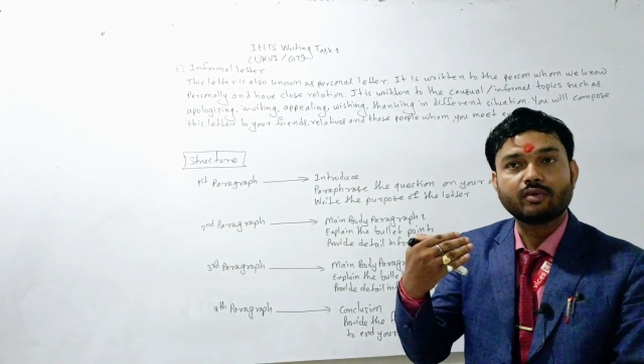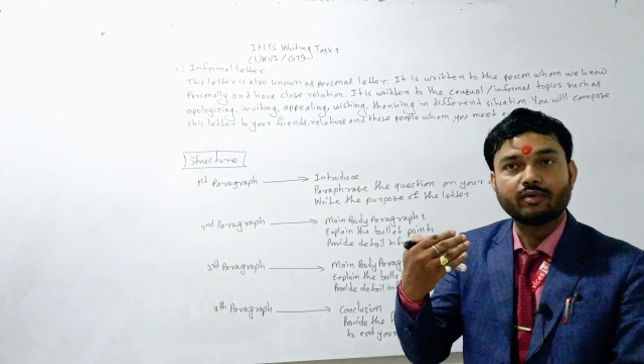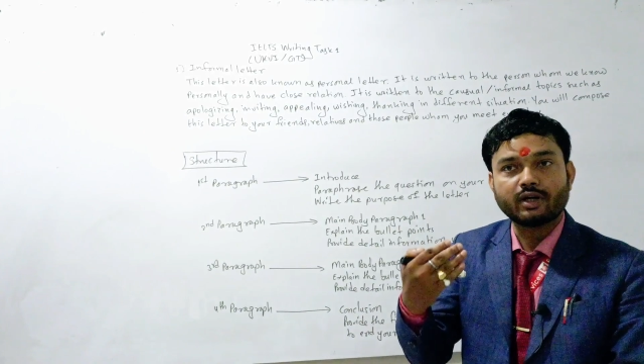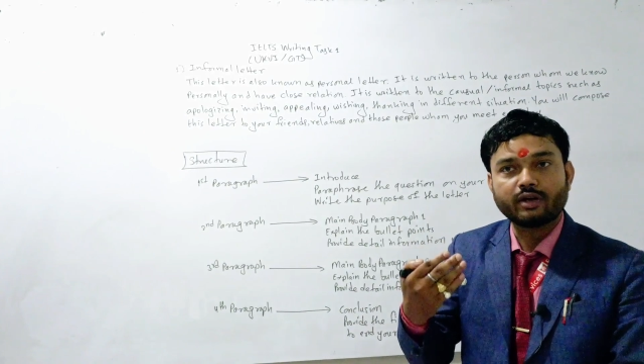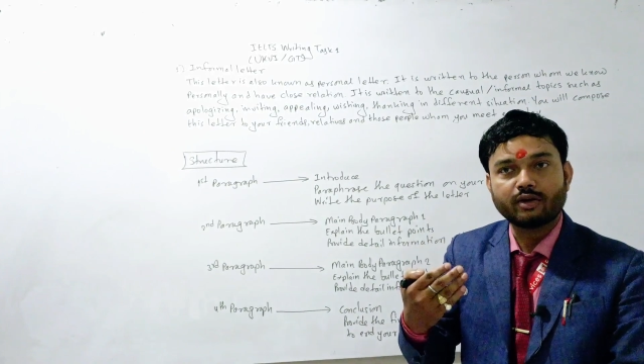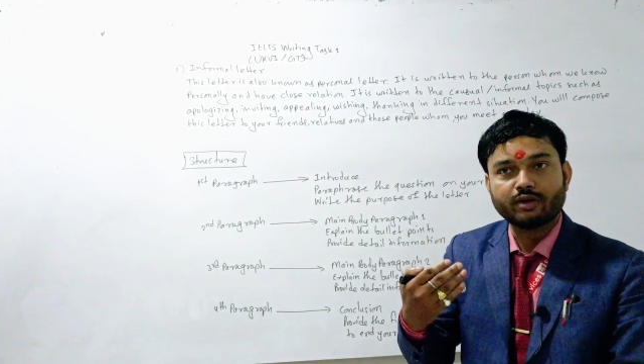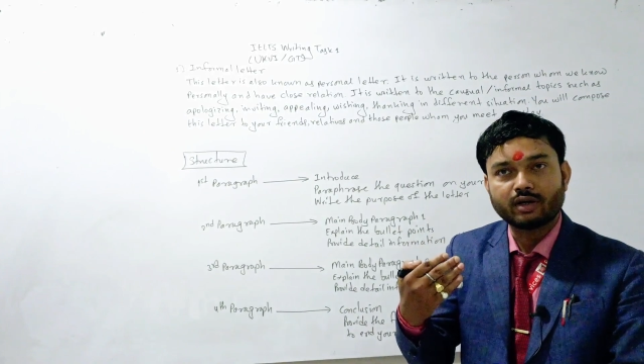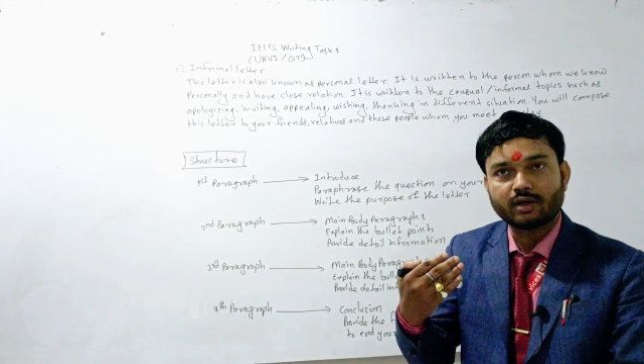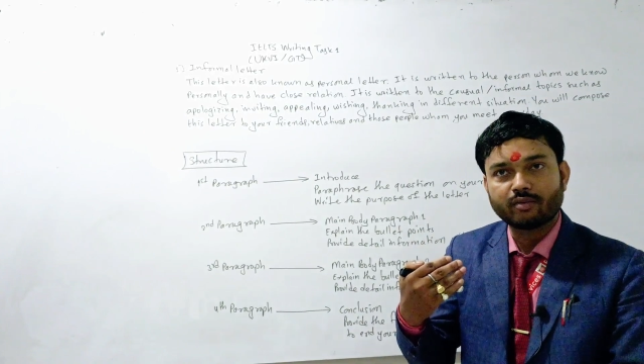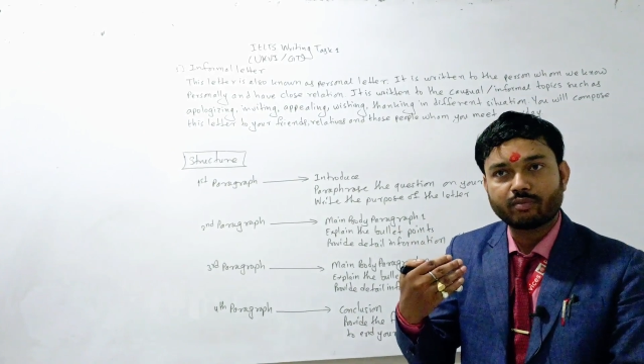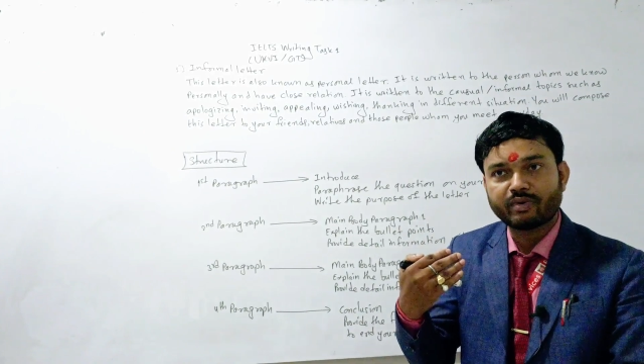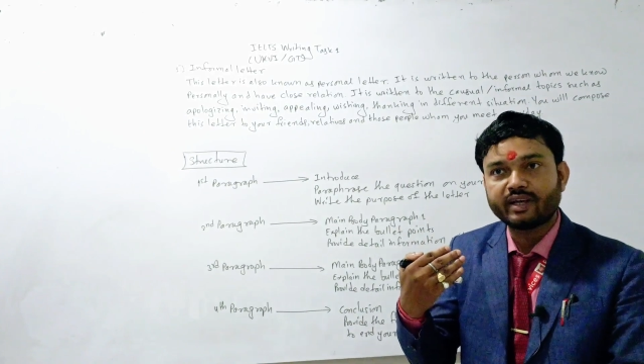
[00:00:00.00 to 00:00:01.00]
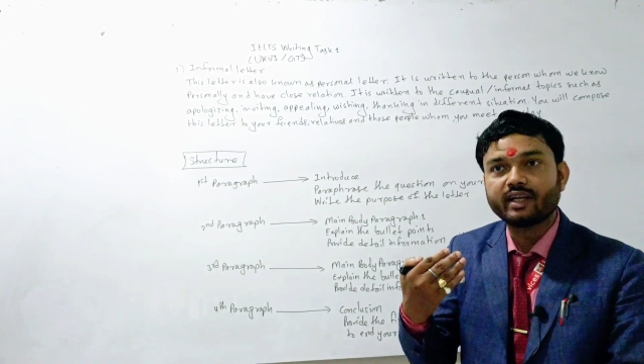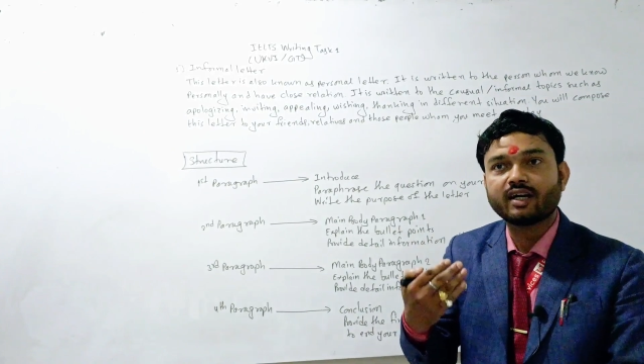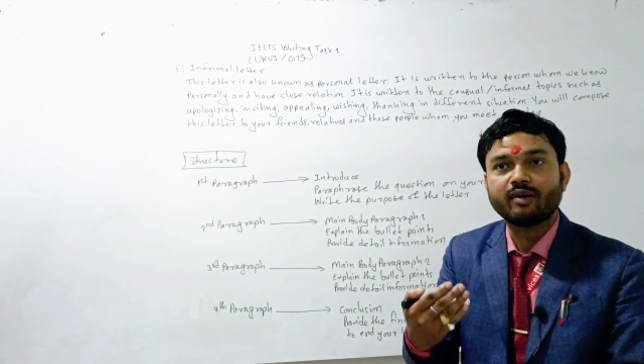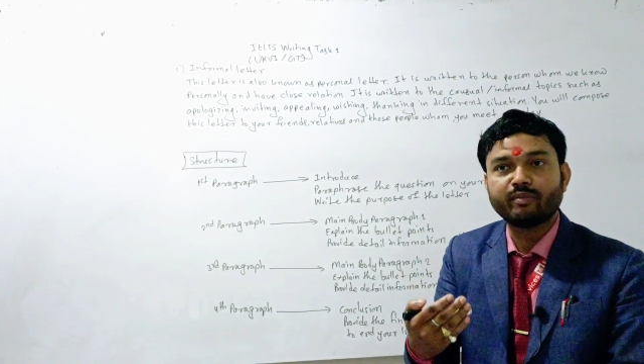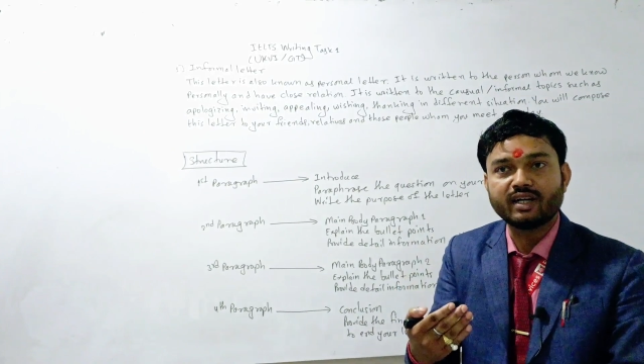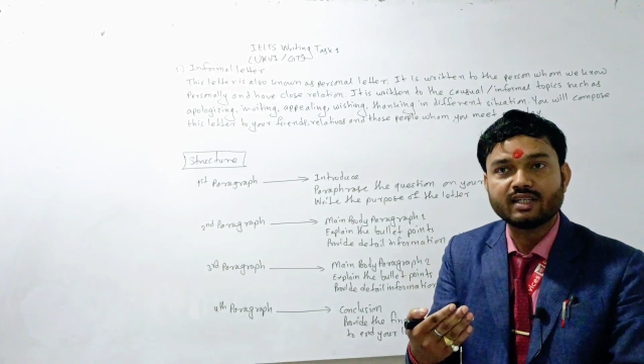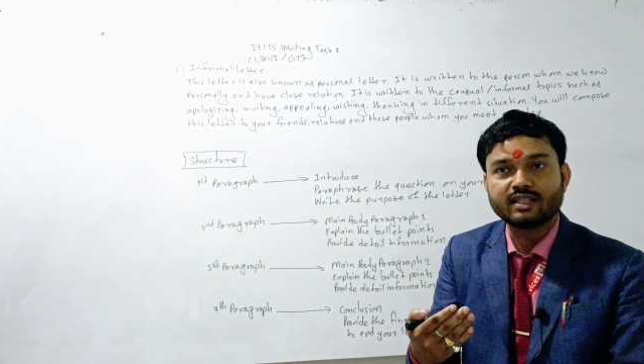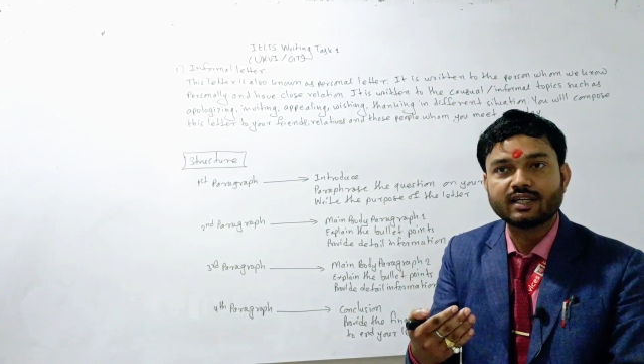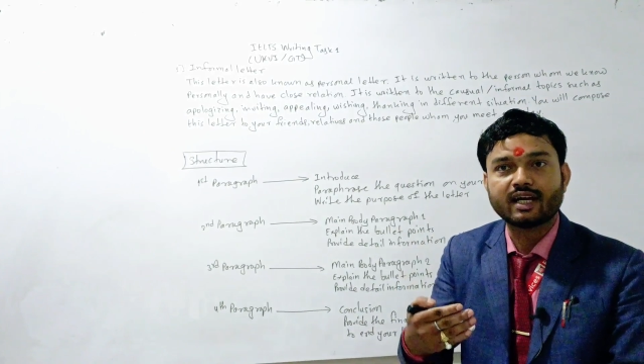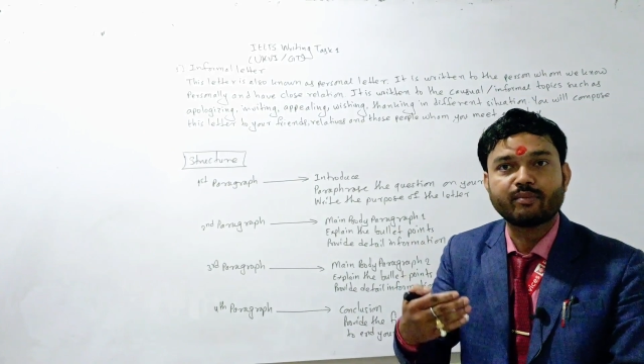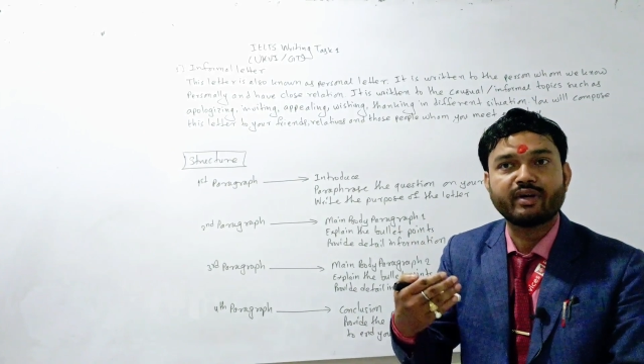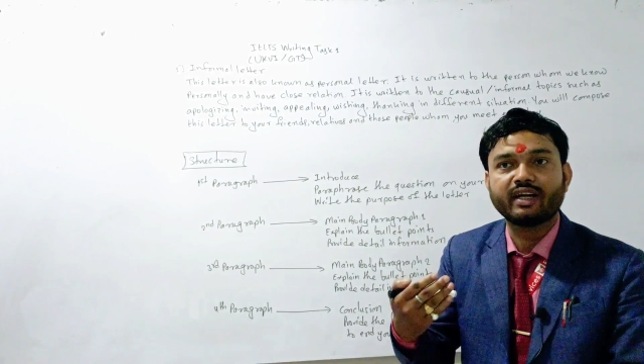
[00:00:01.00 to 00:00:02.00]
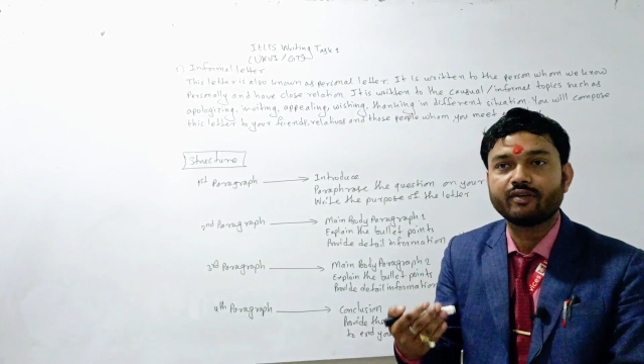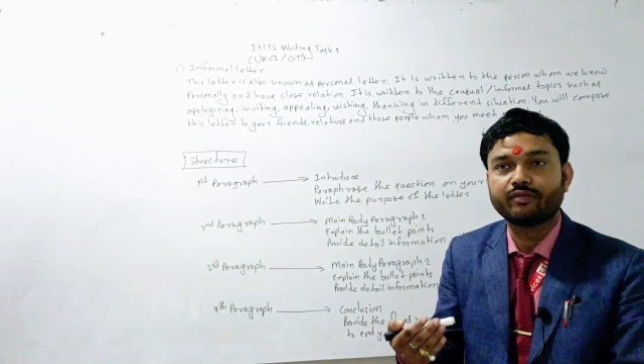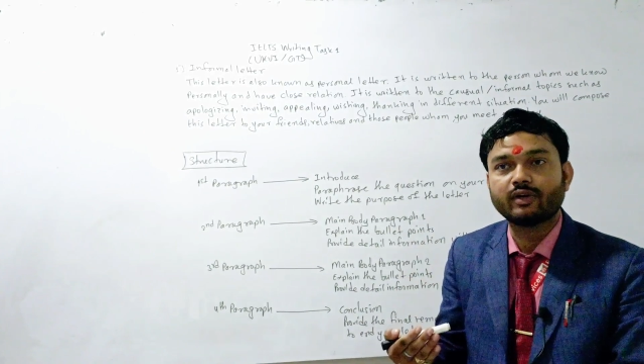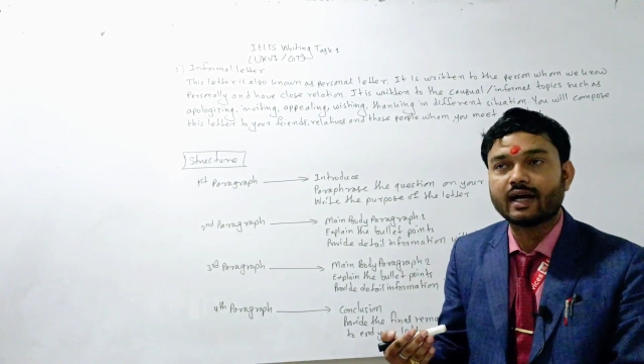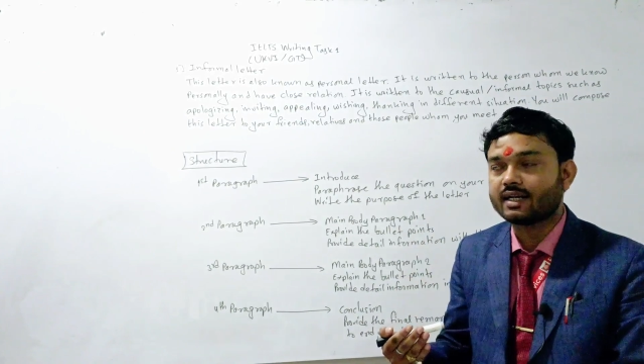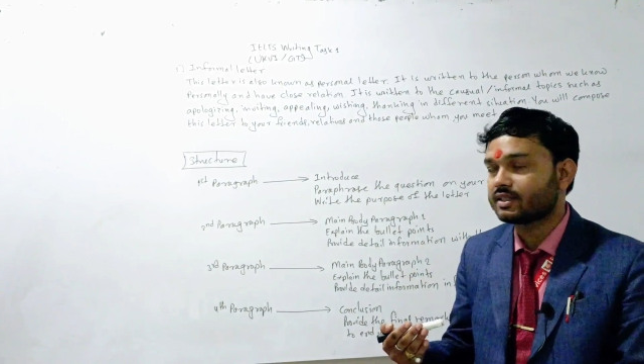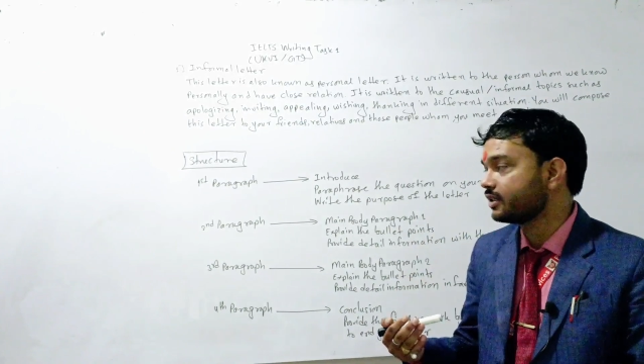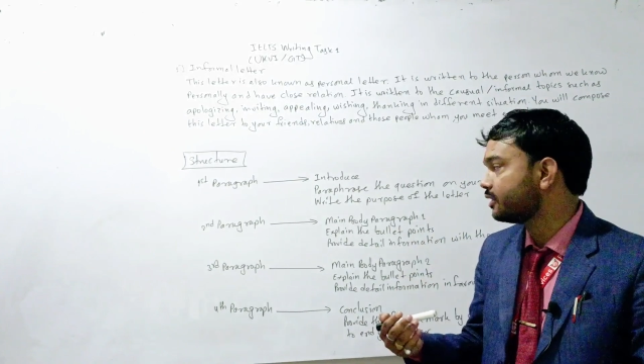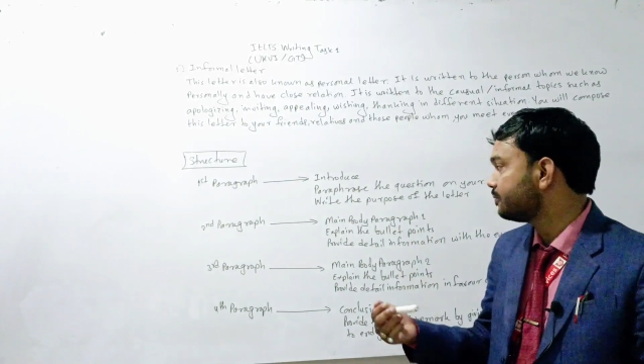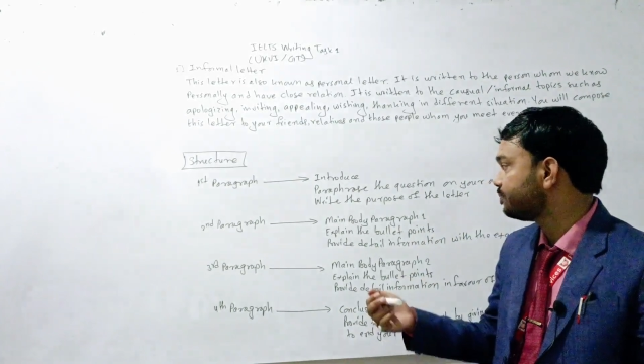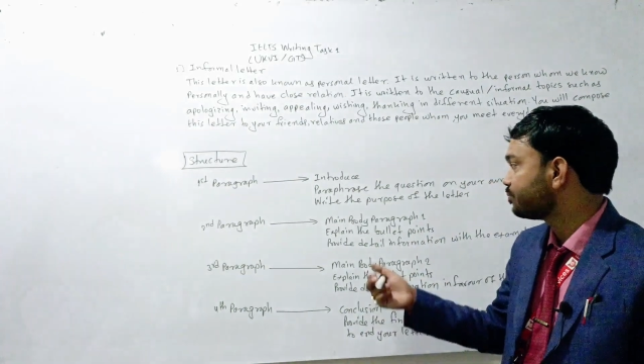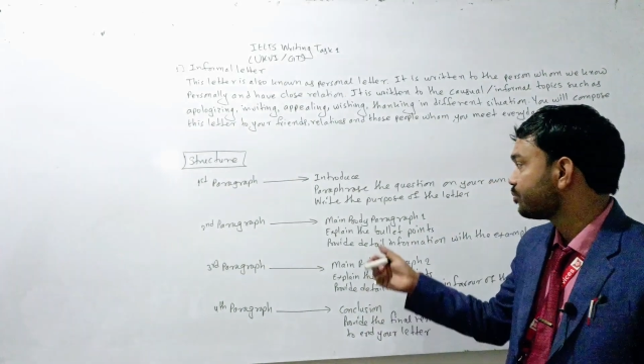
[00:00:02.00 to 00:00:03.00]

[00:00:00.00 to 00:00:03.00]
a very convincing and meaningful answer.